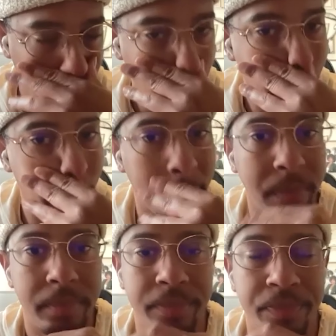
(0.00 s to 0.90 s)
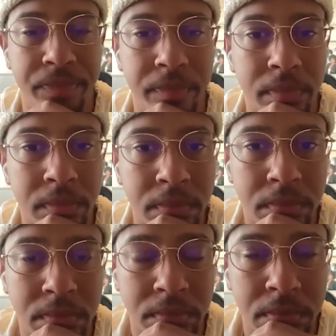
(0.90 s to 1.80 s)

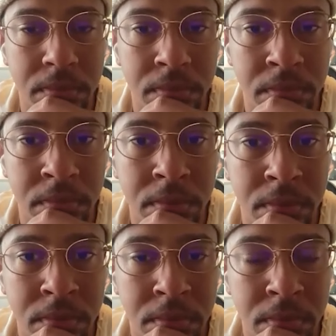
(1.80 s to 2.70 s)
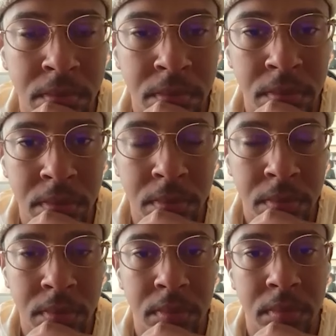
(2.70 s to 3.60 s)
(silent)